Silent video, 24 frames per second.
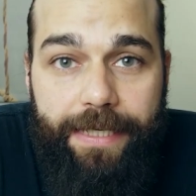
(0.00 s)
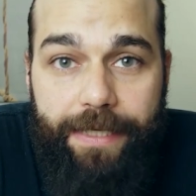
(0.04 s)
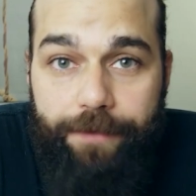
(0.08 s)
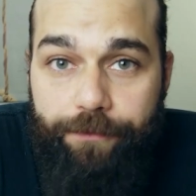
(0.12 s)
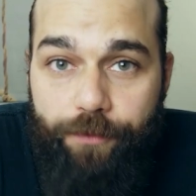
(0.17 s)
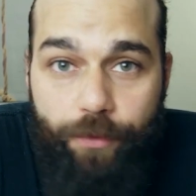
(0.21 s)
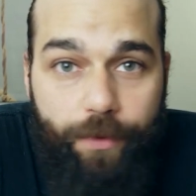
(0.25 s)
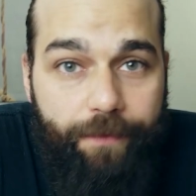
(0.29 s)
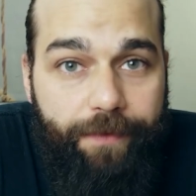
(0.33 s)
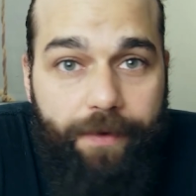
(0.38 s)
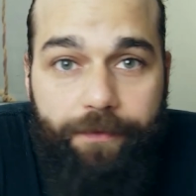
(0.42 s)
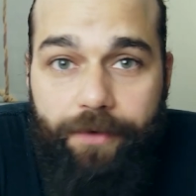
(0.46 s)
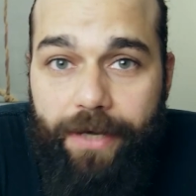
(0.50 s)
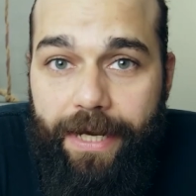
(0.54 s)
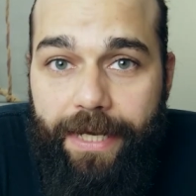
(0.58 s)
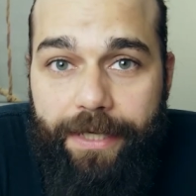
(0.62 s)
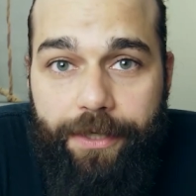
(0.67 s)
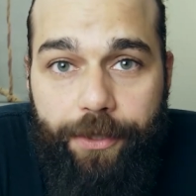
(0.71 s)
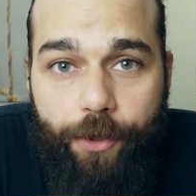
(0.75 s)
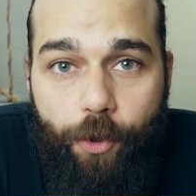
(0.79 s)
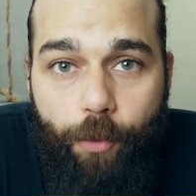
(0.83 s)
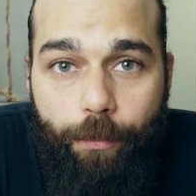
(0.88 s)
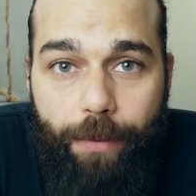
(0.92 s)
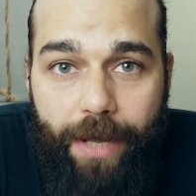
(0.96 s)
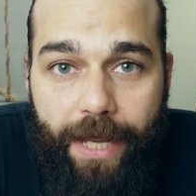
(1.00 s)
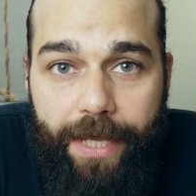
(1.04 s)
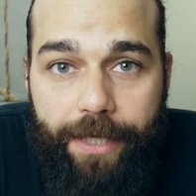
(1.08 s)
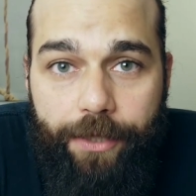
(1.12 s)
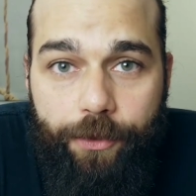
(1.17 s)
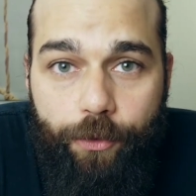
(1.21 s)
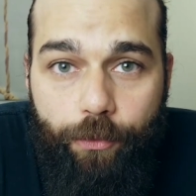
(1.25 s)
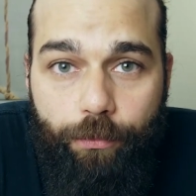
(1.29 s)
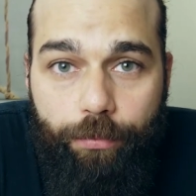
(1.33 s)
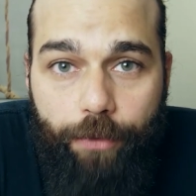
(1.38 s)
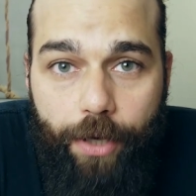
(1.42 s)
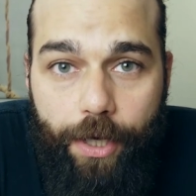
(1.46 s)
if you've ever had to go buy a
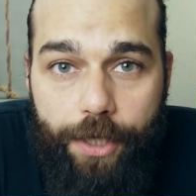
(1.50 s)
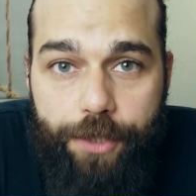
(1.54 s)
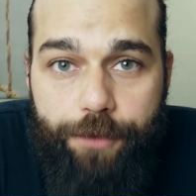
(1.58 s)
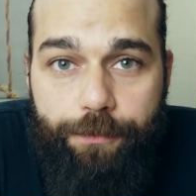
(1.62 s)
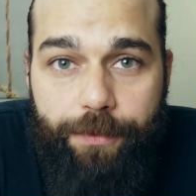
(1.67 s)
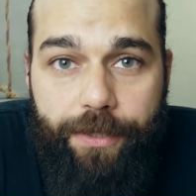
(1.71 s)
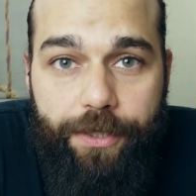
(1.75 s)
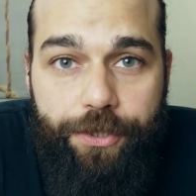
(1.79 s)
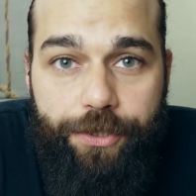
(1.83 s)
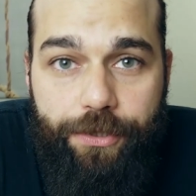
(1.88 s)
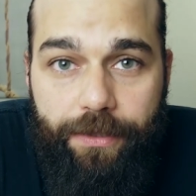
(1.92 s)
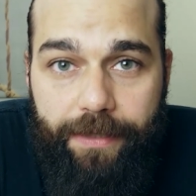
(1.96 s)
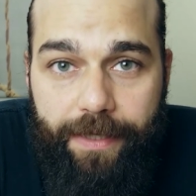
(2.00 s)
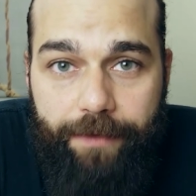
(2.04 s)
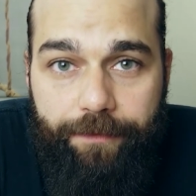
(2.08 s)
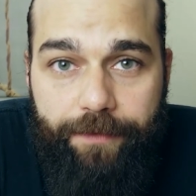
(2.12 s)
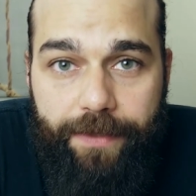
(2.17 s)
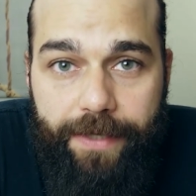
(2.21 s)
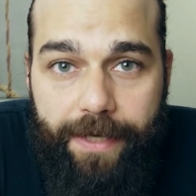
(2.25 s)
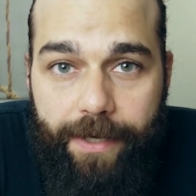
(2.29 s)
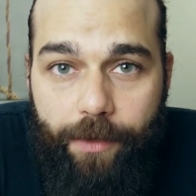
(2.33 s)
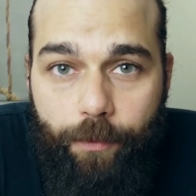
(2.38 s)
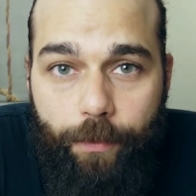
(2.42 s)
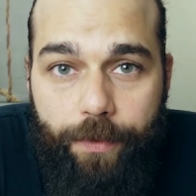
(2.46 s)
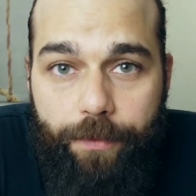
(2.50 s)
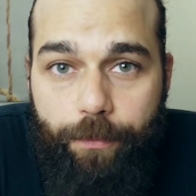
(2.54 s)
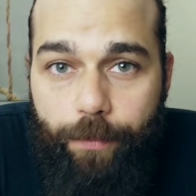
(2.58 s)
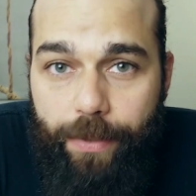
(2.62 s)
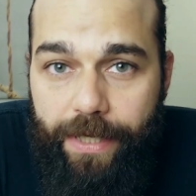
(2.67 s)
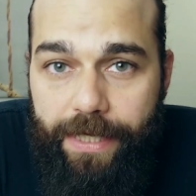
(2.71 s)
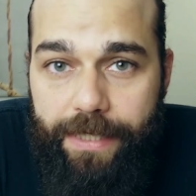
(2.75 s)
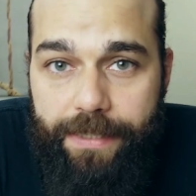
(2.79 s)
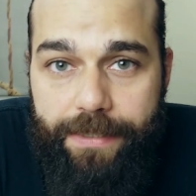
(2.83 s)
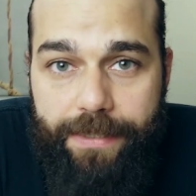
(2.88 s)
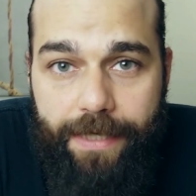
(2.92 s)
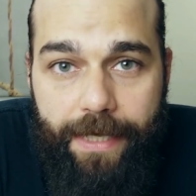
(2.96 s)
new brush because you left it out with
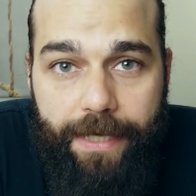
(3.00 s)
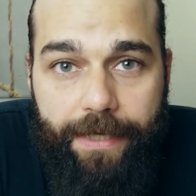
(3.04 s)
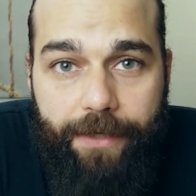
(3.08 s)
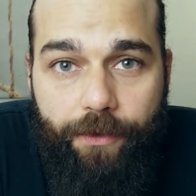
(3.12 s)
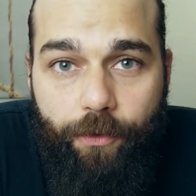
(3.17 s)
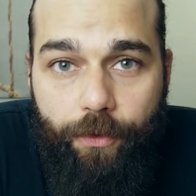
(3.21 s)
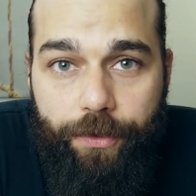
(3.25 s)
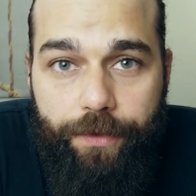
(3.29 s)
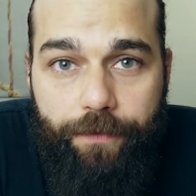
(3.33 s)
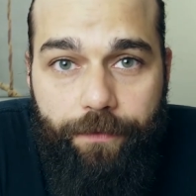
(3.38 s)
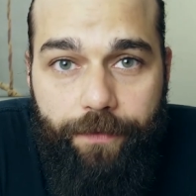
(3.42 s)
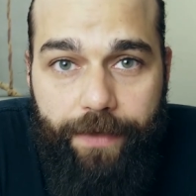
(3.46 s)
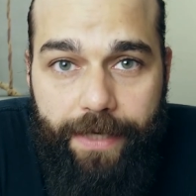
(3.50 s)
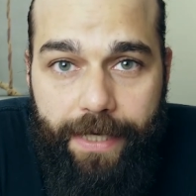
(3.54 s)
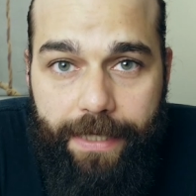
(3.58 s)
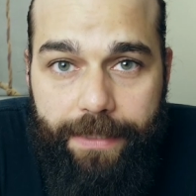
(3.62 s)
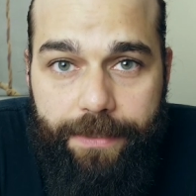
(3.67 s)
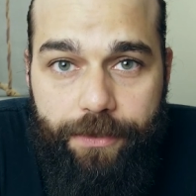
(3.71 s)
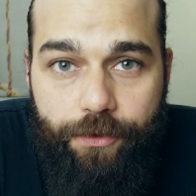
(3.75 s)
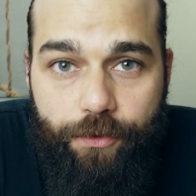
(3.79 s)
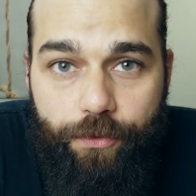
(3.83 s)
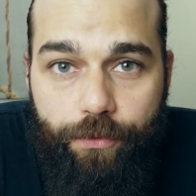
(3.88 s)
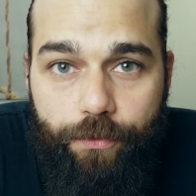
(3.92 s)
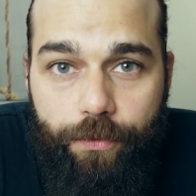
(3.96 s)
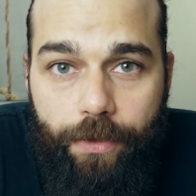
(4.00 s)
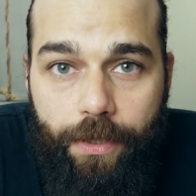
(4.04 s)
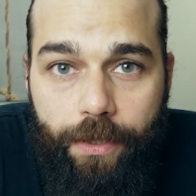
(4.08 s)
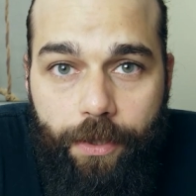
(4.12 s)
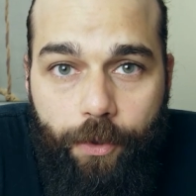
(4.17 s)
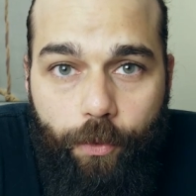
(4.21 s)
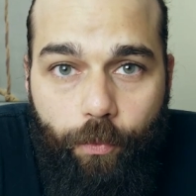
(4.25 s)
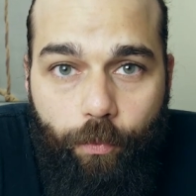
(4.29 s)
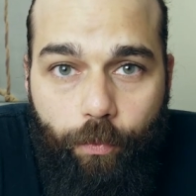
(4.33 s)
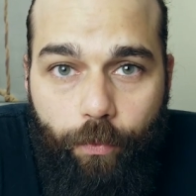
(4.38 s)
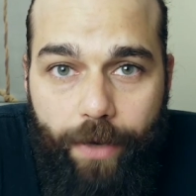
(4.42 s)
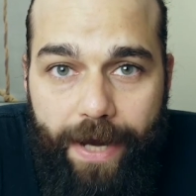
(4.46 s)
paint on it, or you forgot to
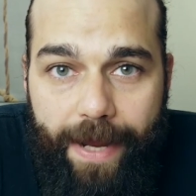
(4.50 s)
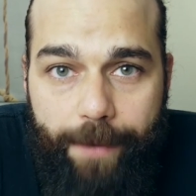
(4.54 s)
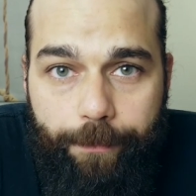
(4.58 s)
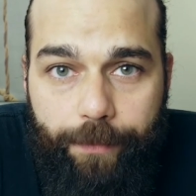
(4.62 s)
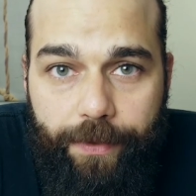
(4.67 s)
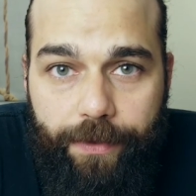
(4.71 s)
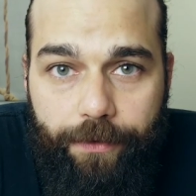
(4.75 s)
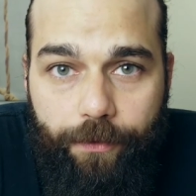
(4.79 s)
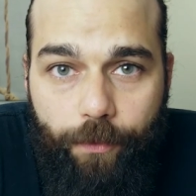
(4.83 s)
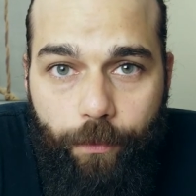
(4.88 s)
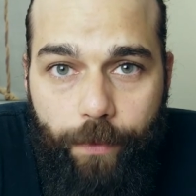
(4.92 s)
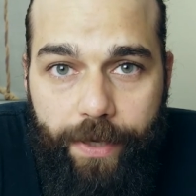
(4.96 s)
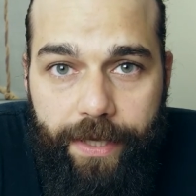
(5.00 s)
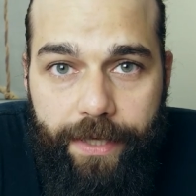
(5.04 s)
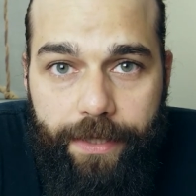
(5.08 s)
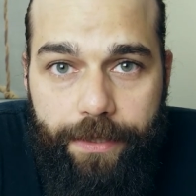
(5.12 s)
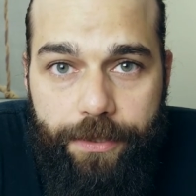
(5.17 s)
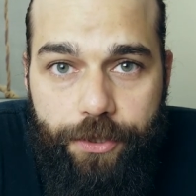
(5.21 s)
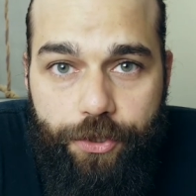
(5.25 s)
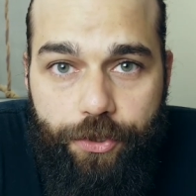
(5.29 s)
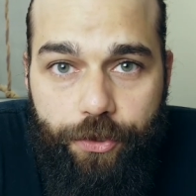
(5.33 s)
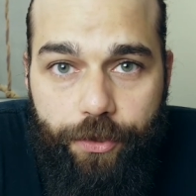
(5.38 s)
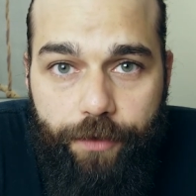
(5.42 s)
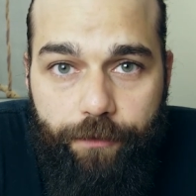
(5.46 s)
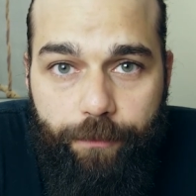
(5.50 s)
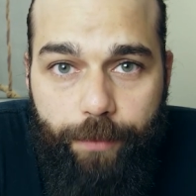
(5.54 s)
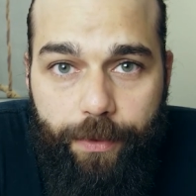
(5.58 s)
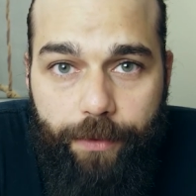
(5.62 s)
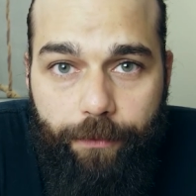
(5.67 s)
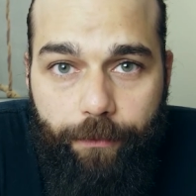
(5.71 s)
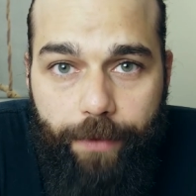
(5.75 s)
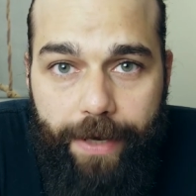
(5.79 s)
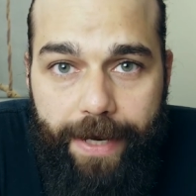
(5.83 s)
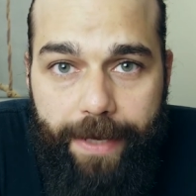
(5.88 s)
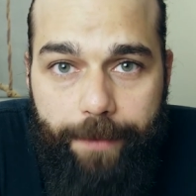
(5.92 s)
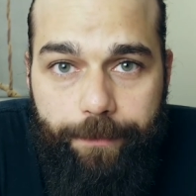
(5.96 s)
wrap it the way it should have been
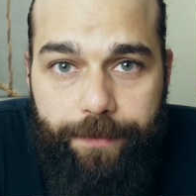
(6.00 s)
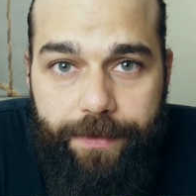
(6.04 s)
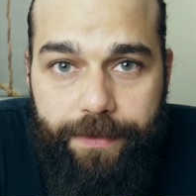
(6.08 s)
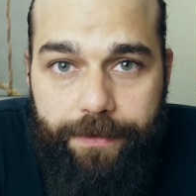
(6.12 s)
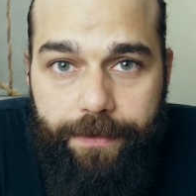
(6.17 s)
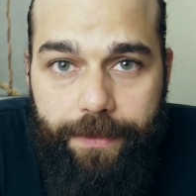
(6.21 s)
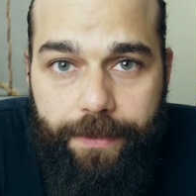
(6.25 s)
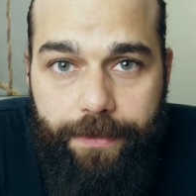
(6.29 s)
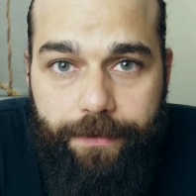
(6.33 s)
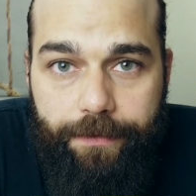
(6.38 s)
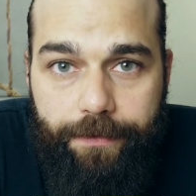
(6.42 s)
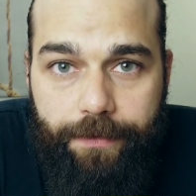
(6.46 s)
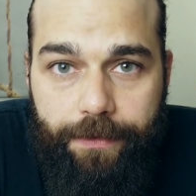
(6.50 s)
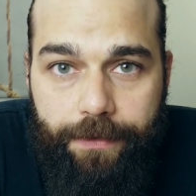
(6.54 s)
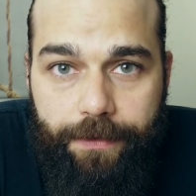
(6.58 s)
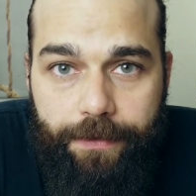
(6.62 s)
wrapped, and then